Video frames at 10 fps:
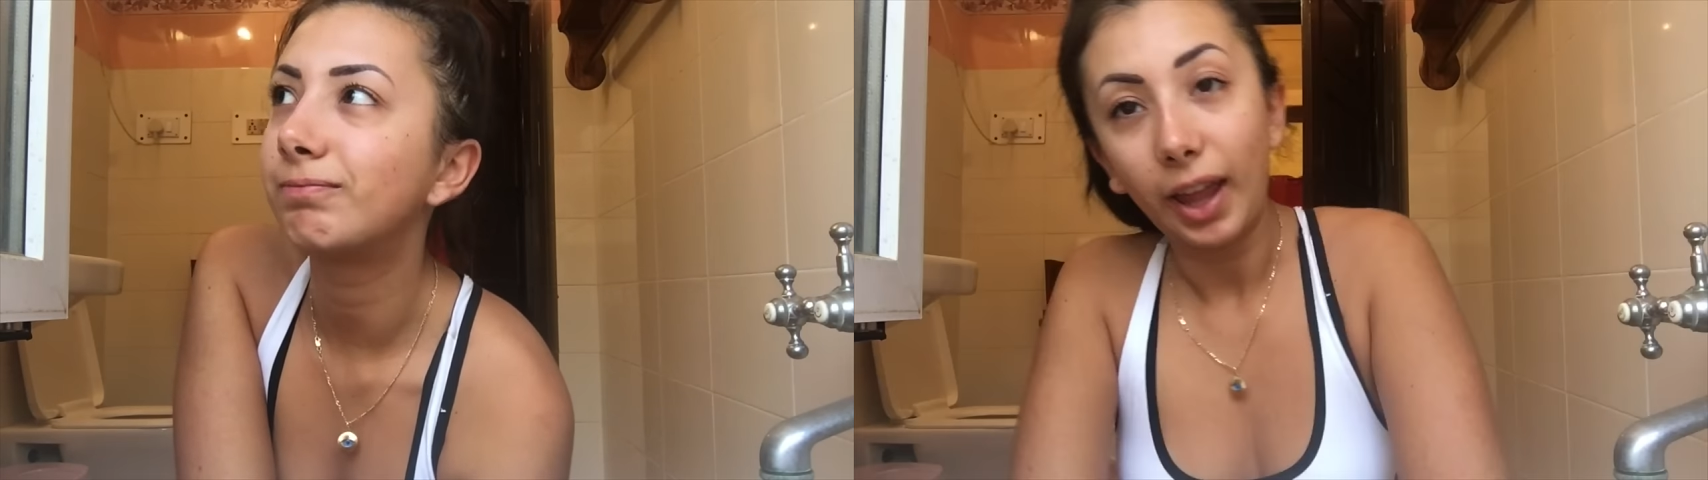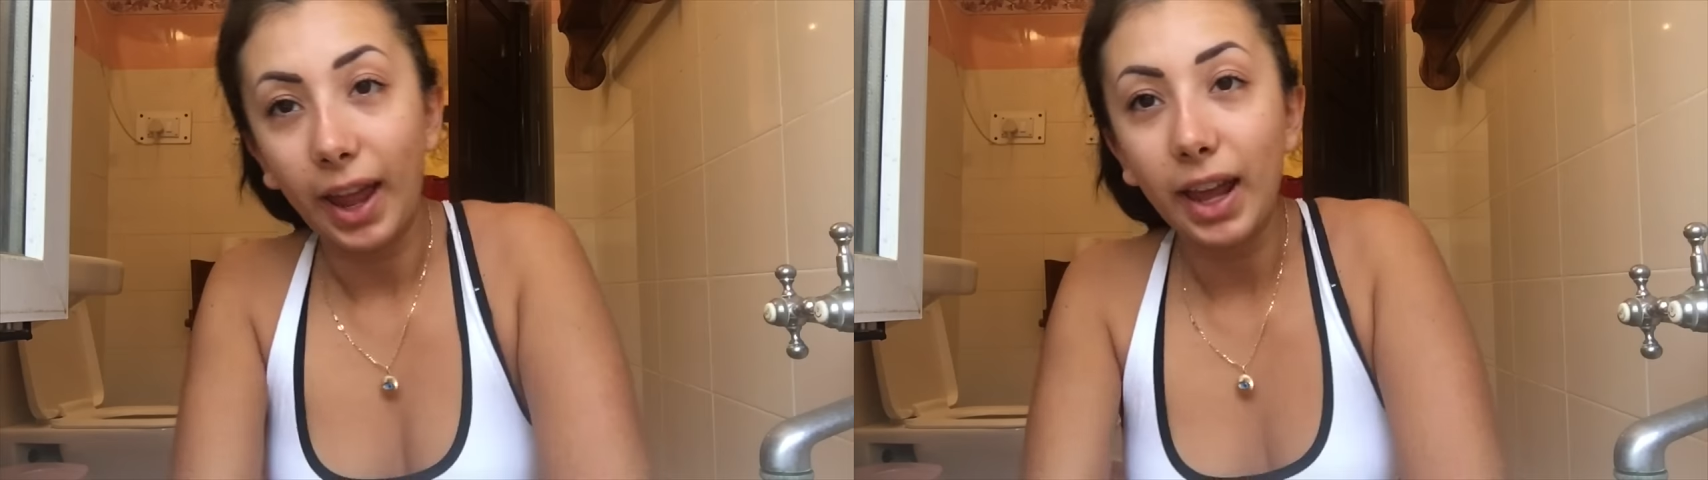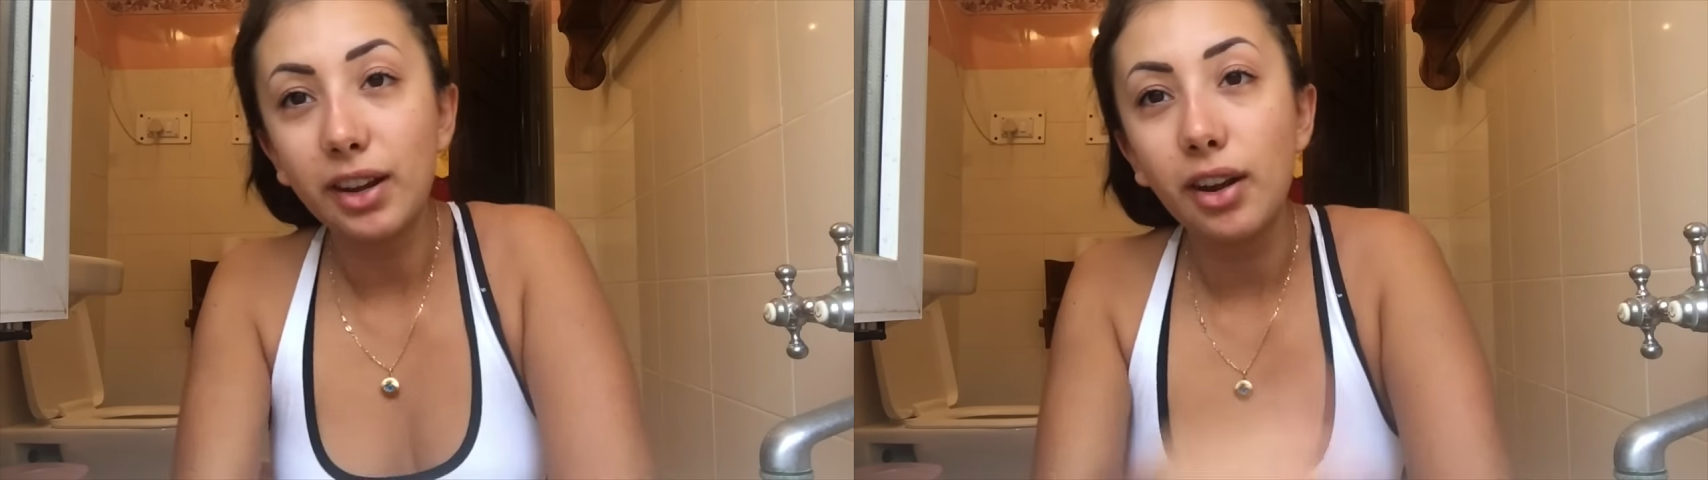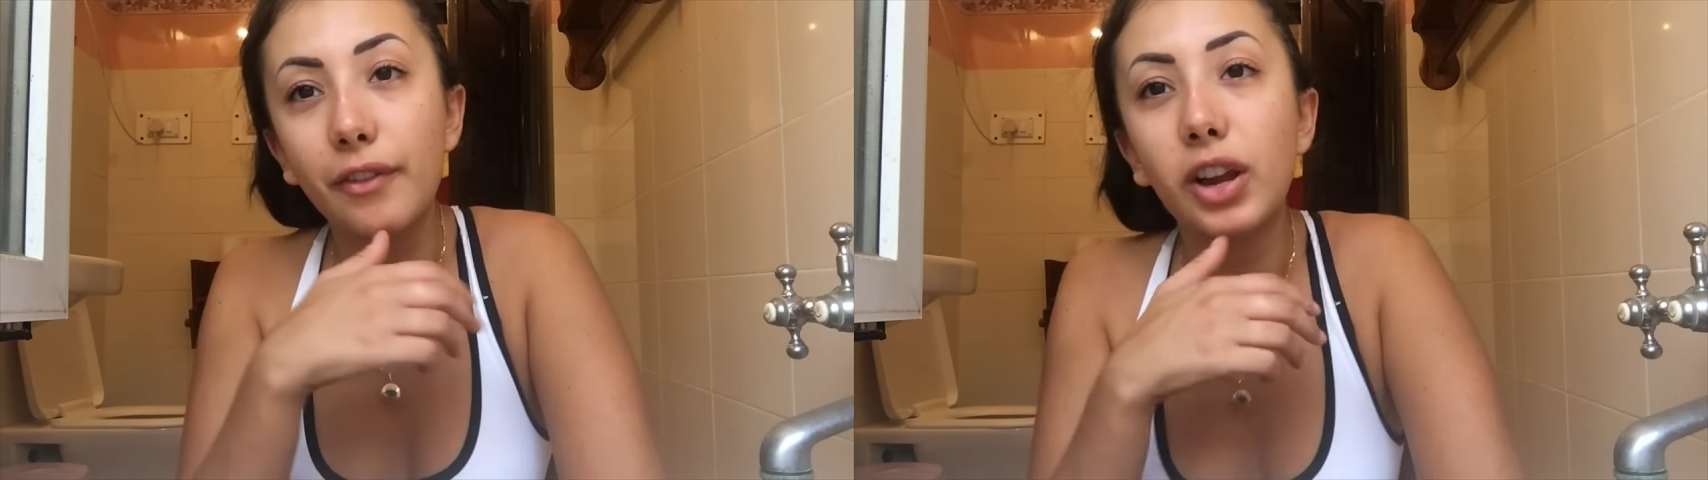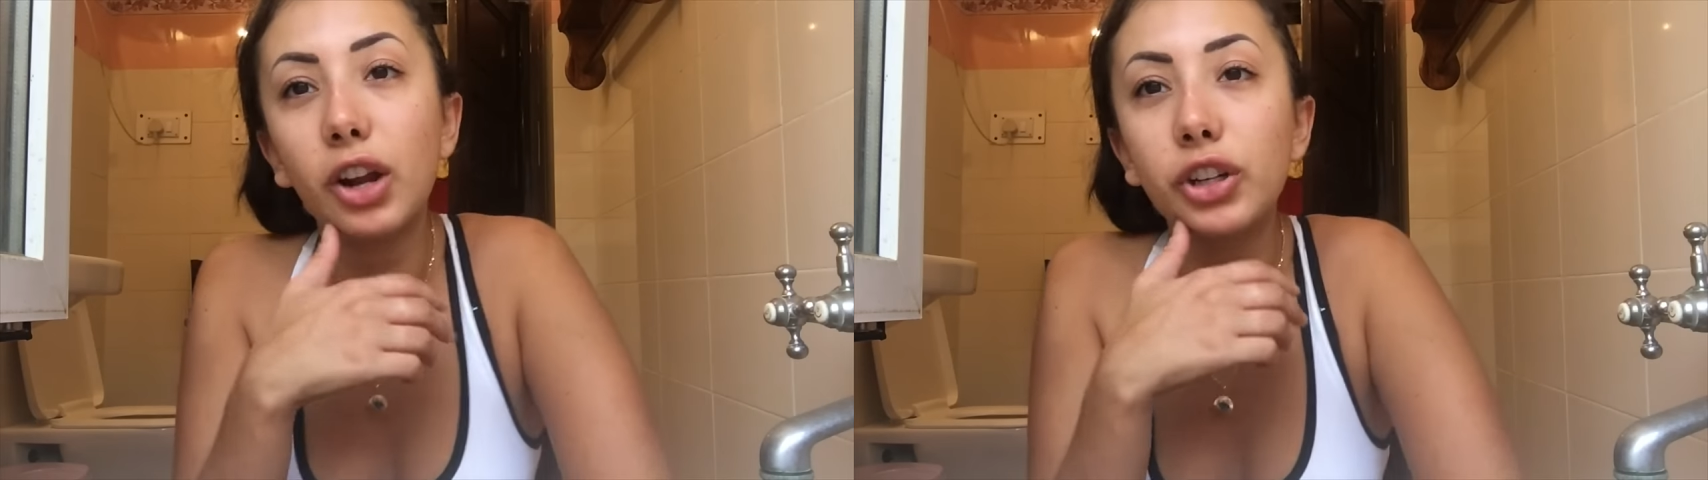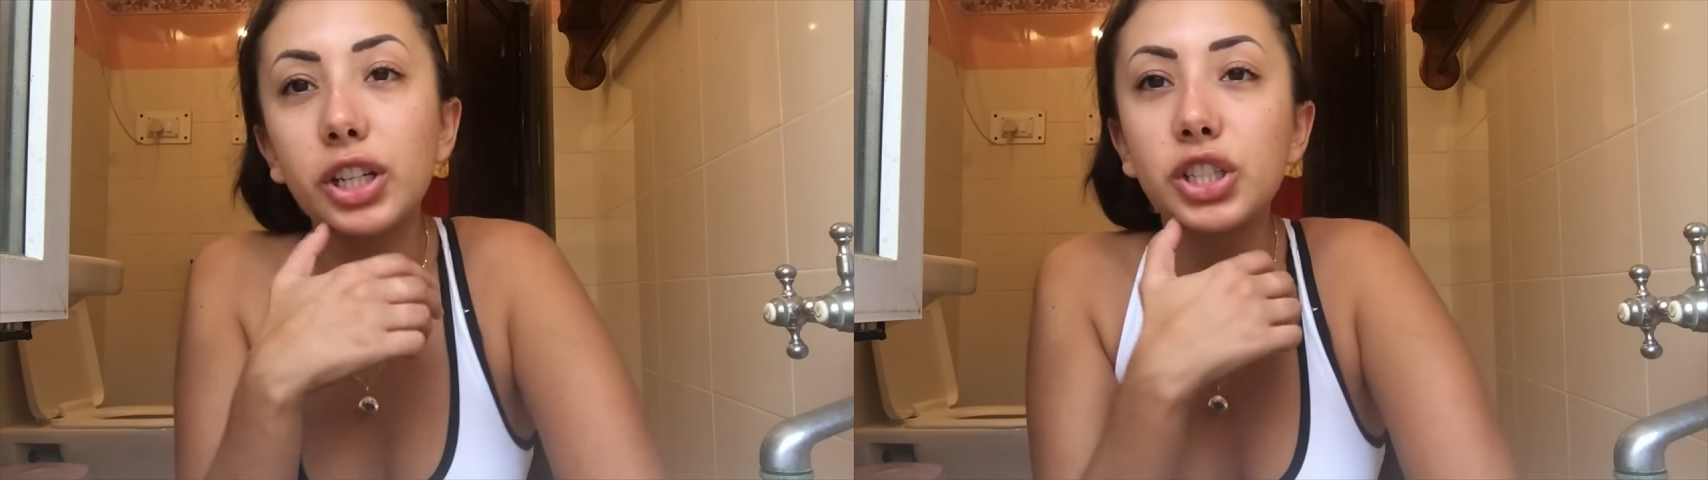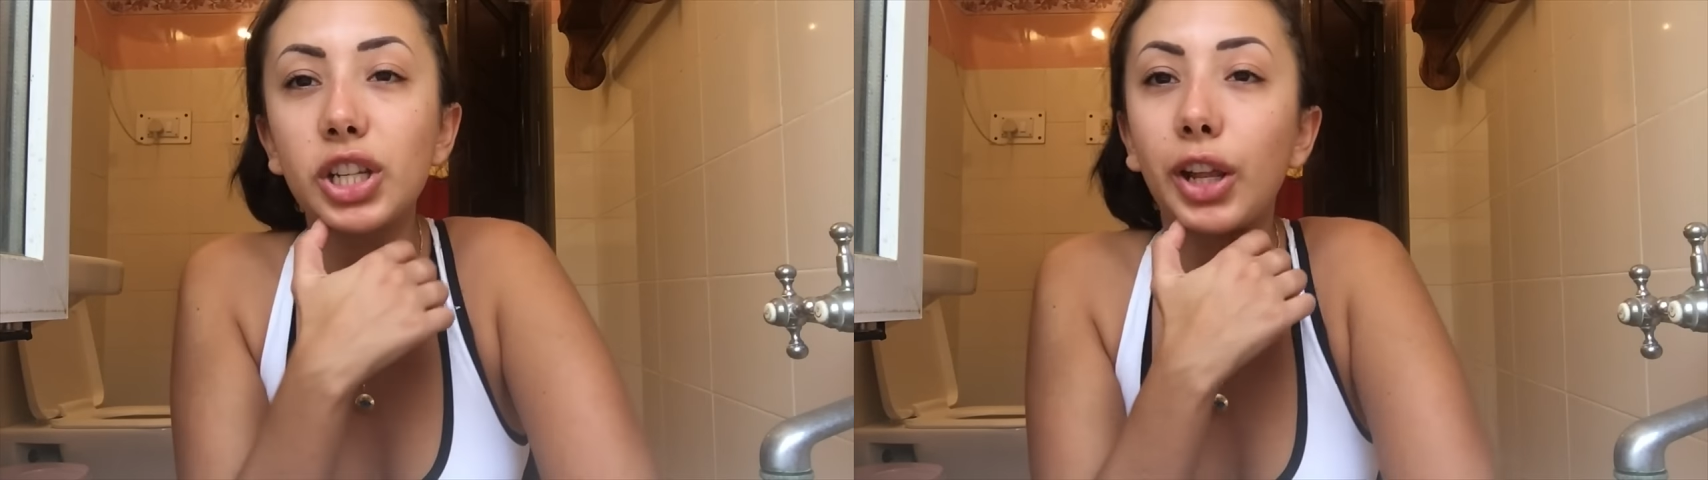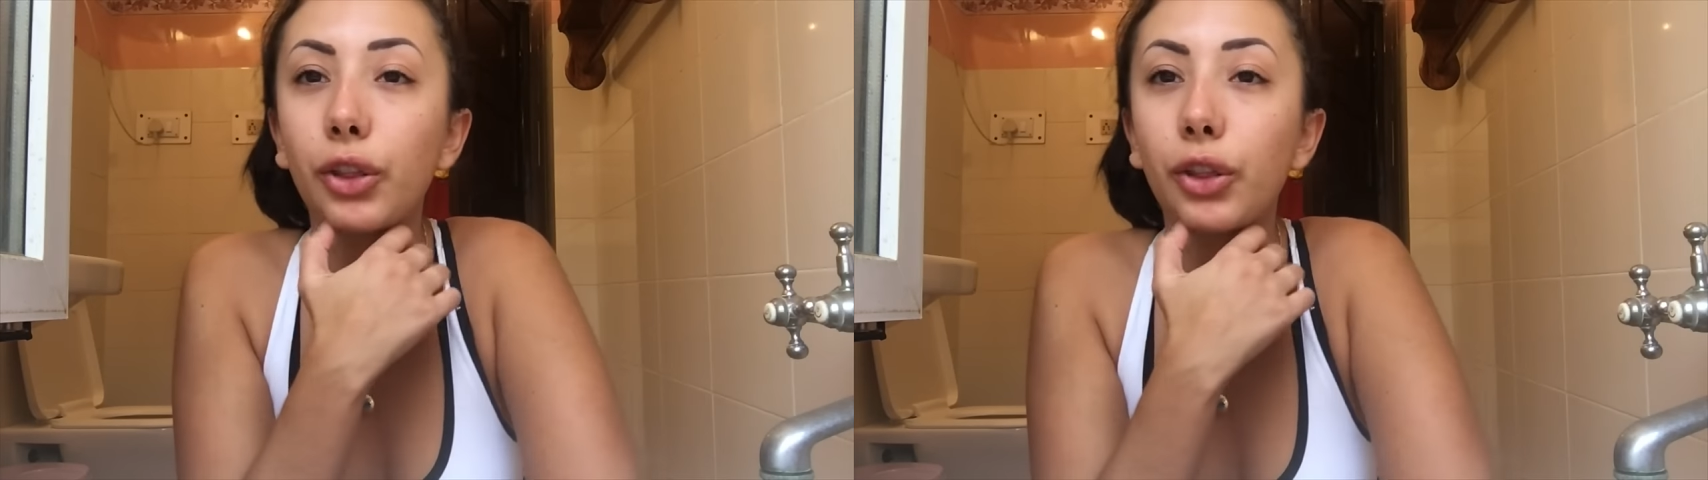I had enough courage and I